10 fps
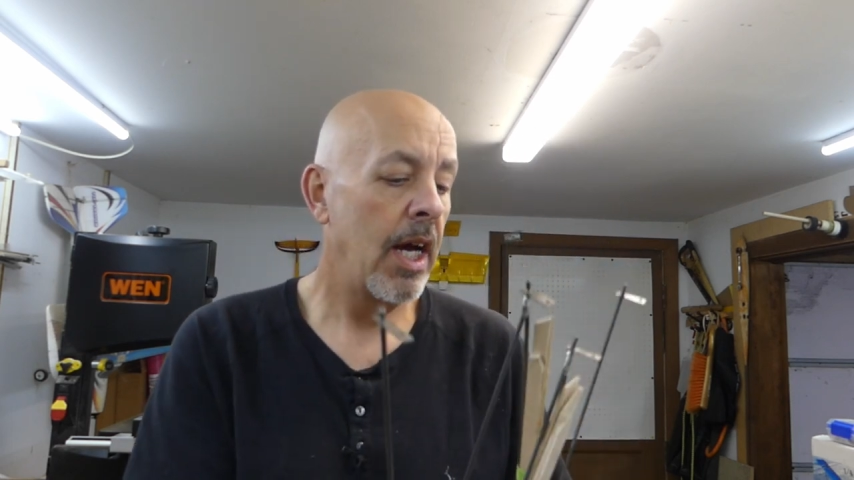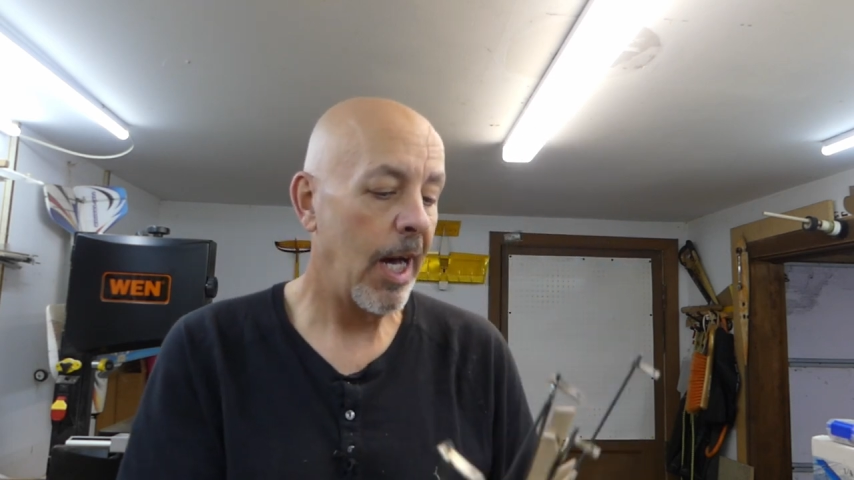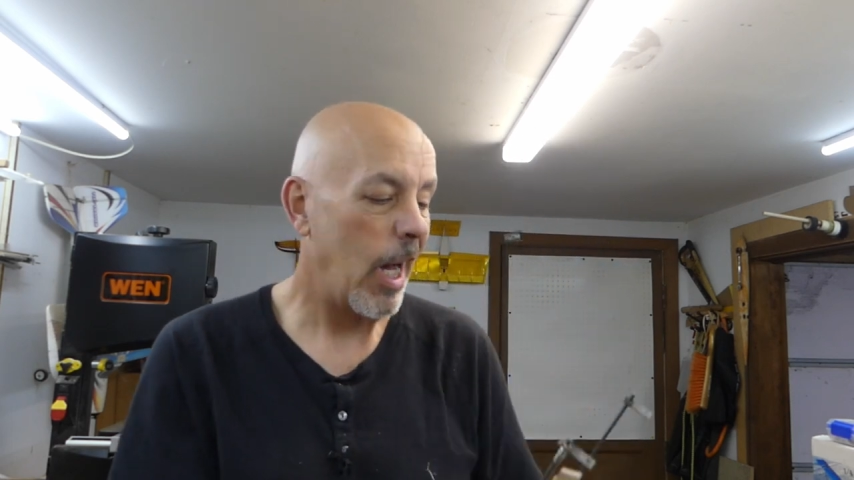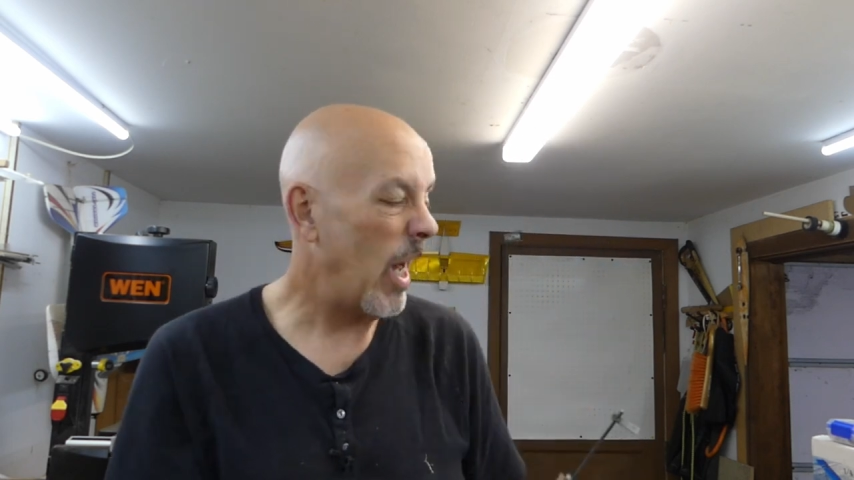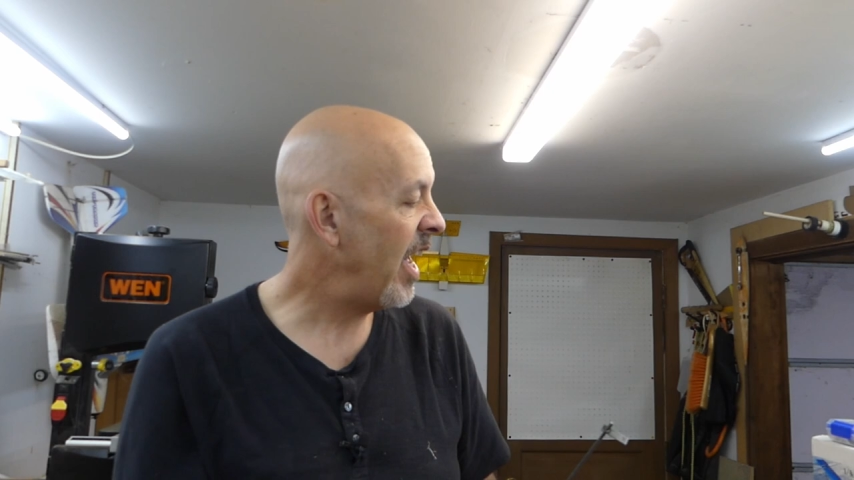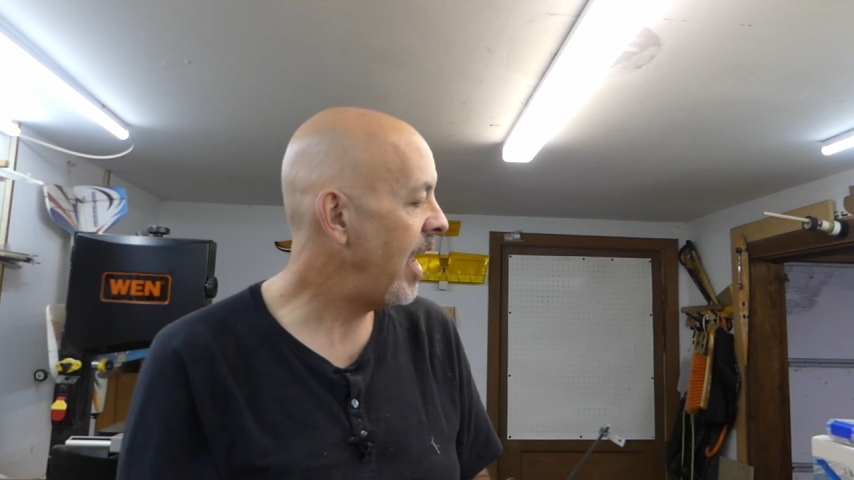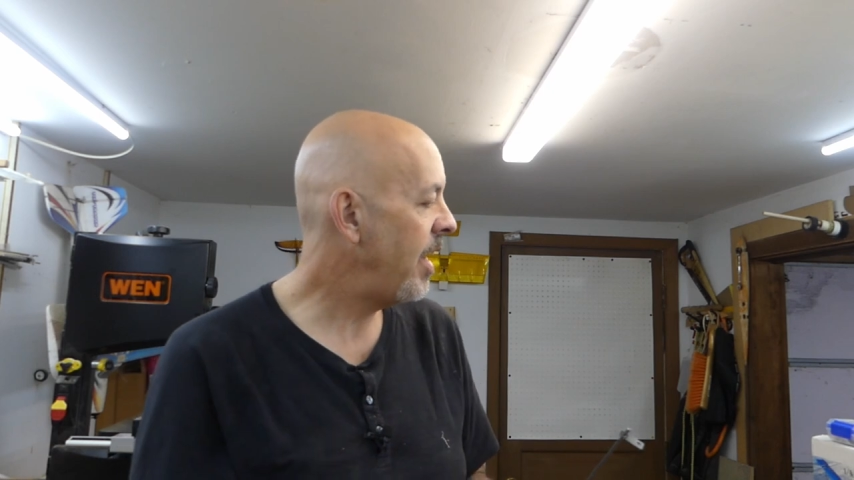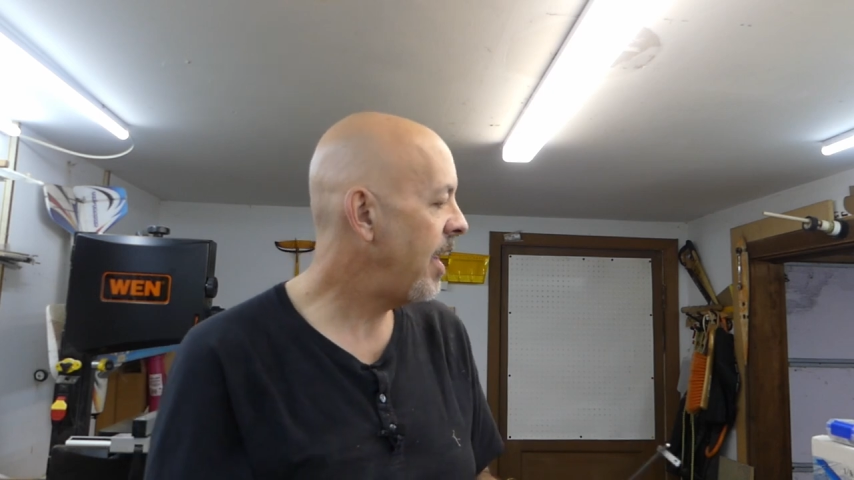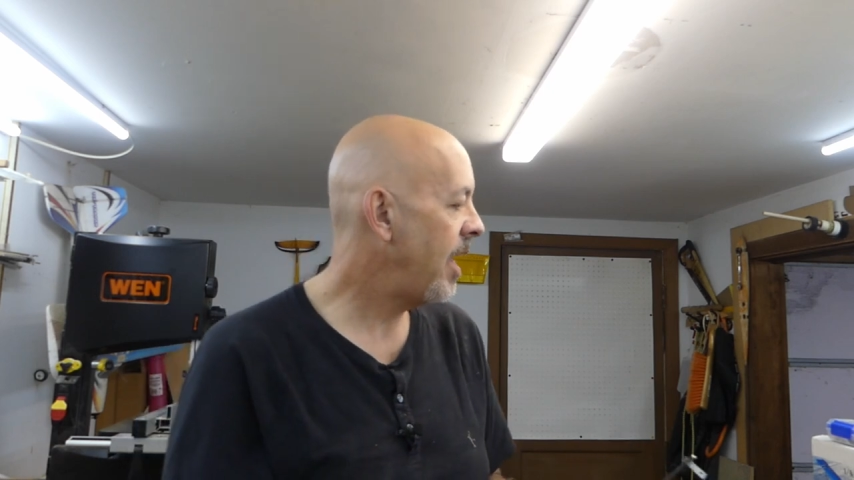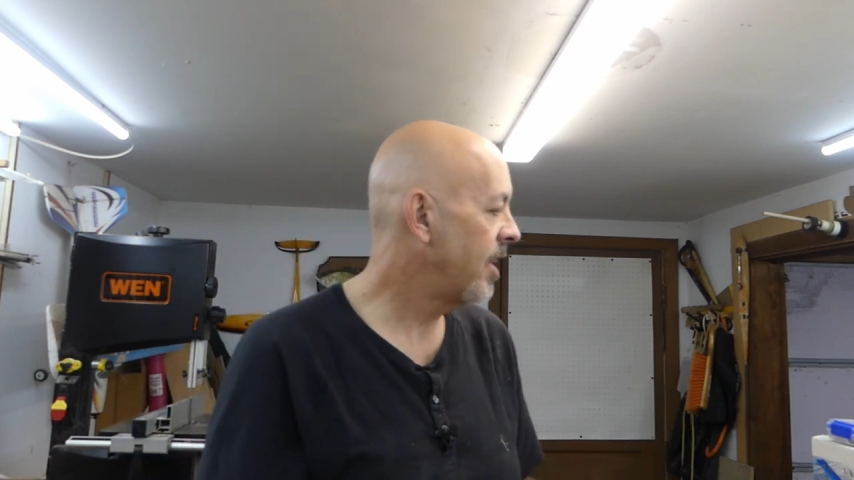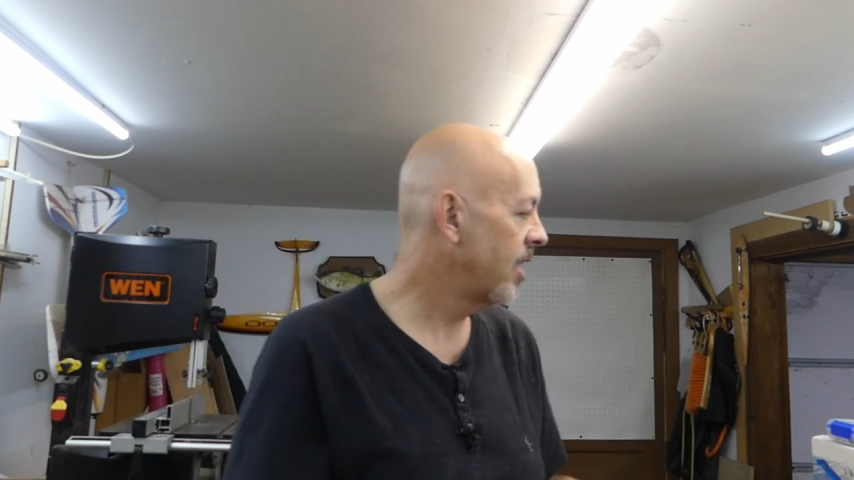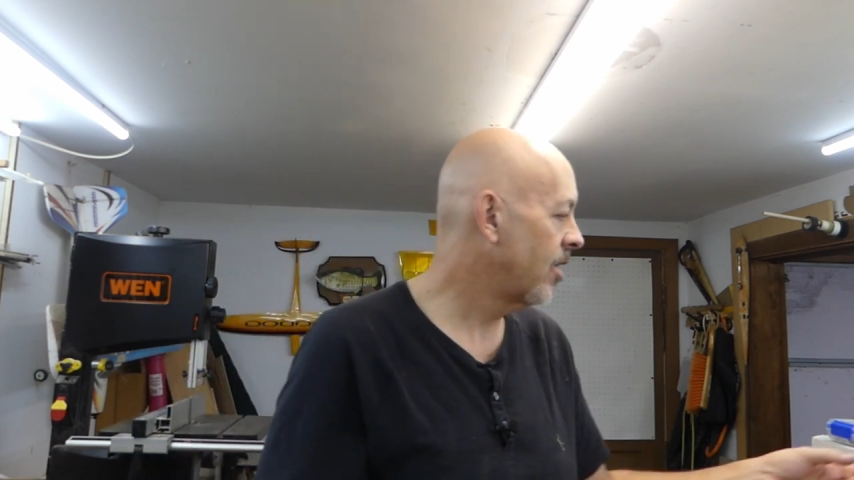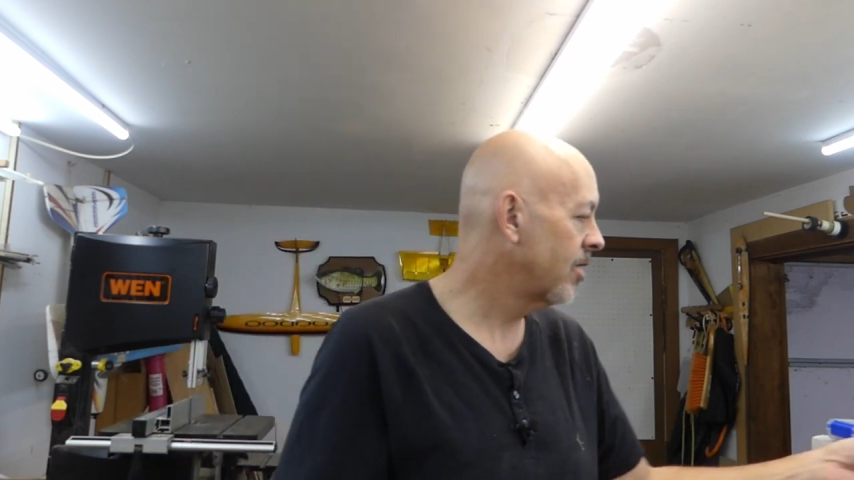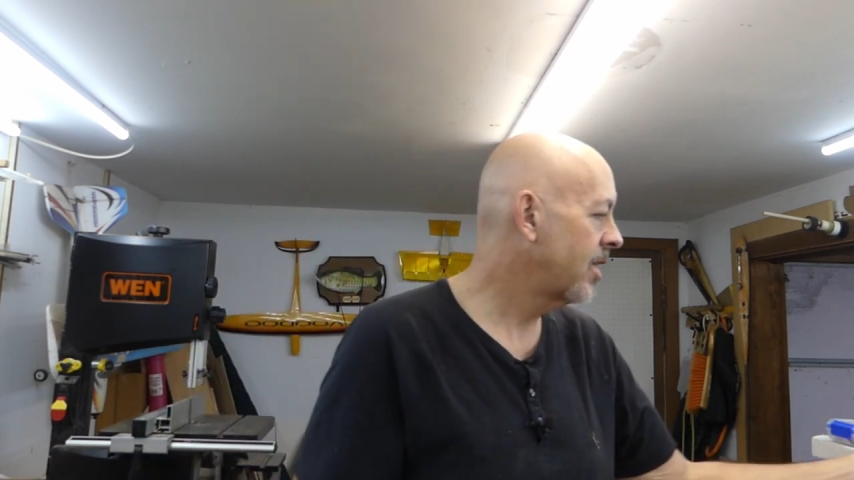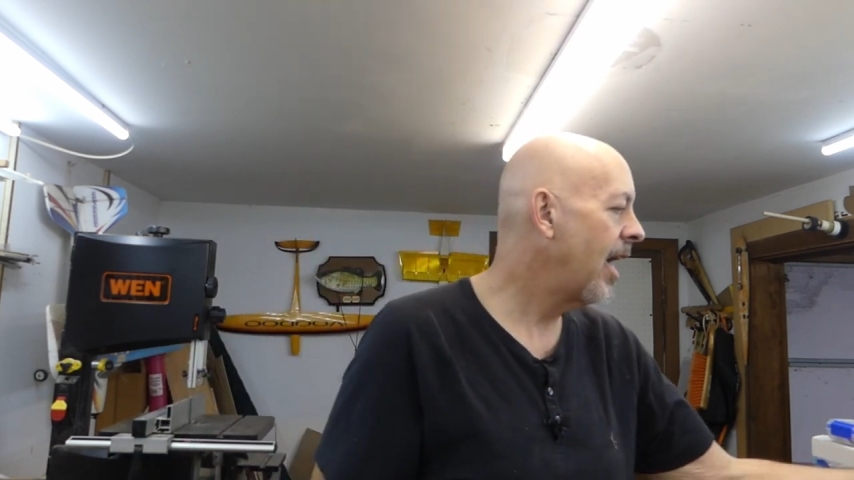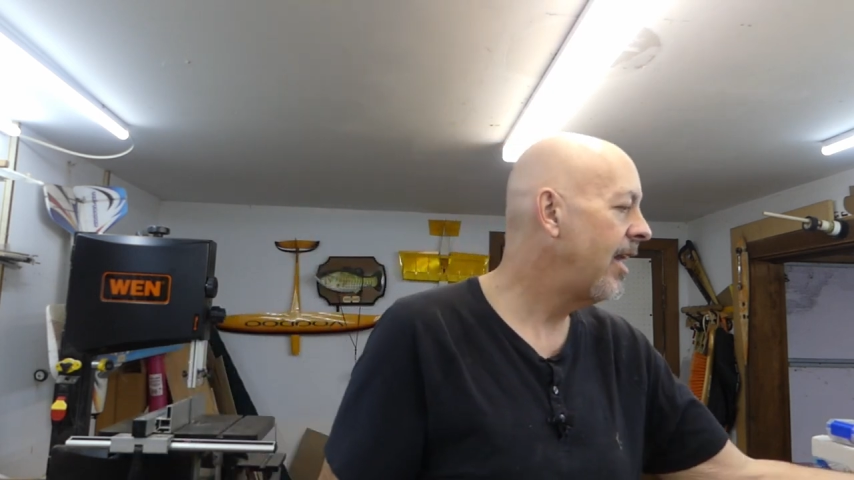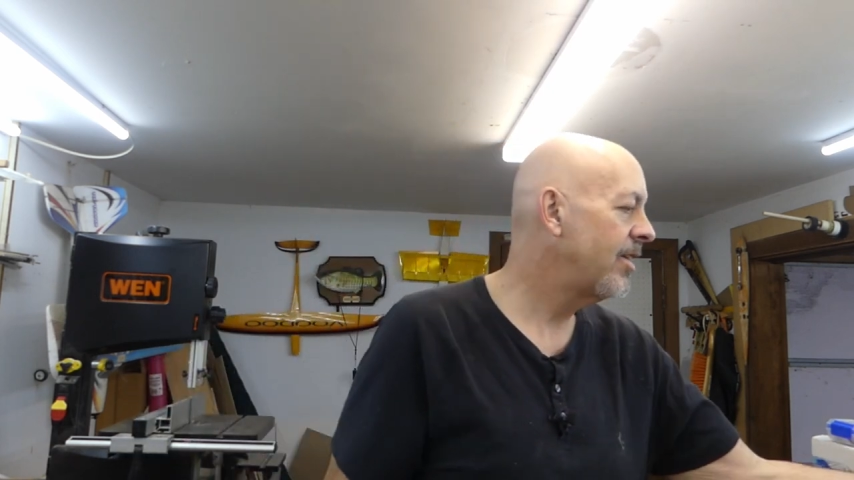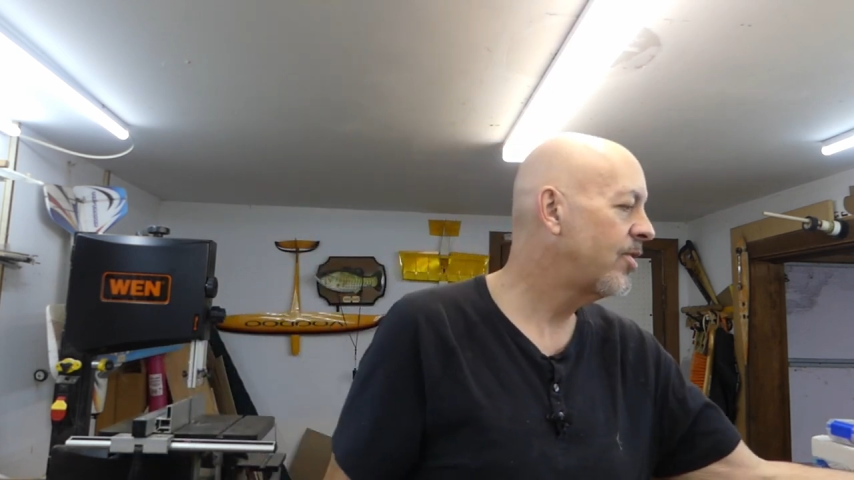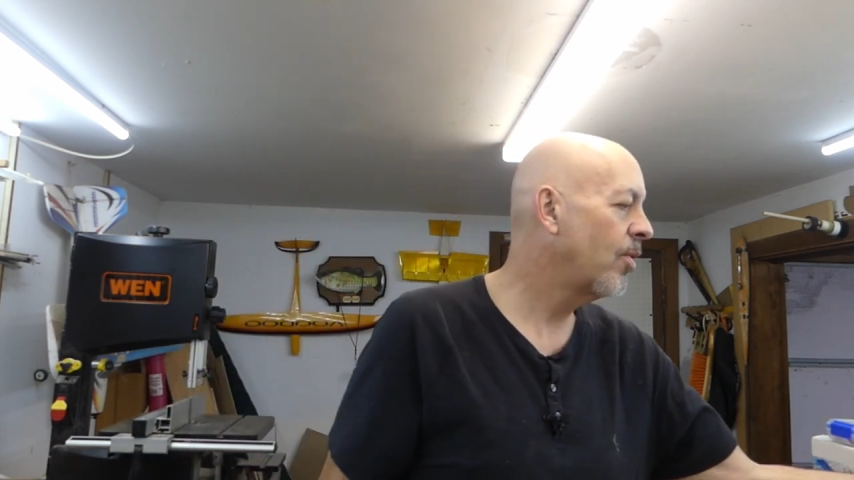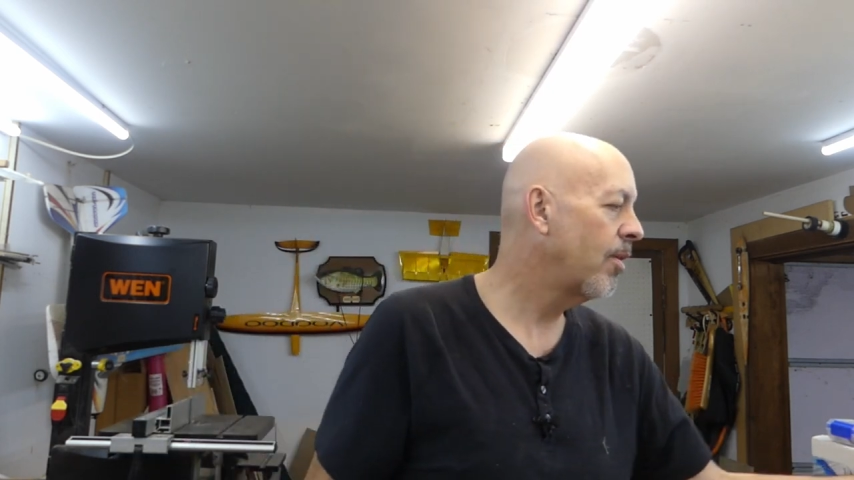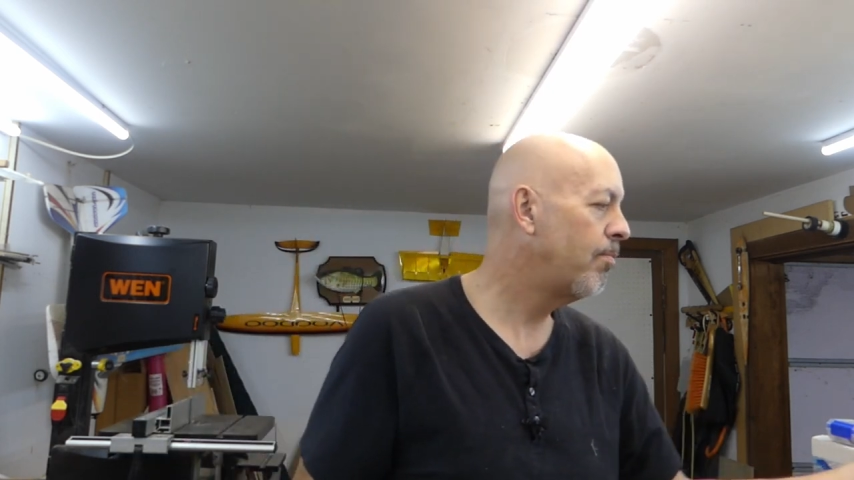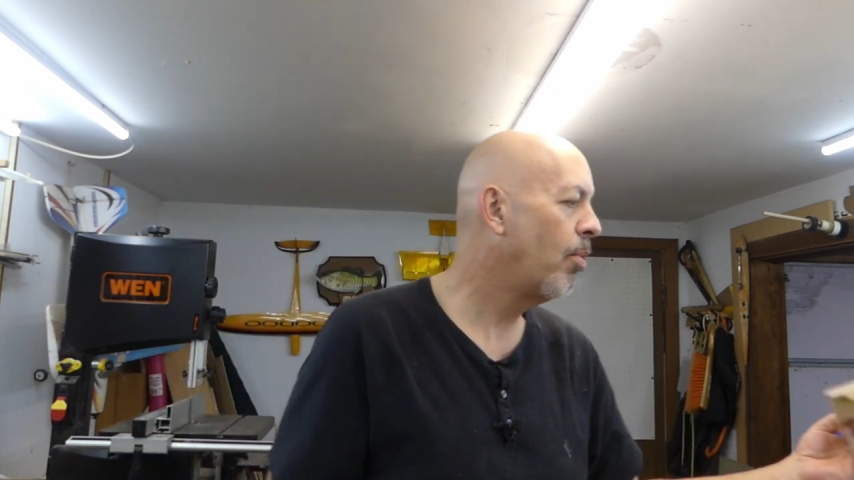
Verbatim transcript: Uh, and then the little kind of sort of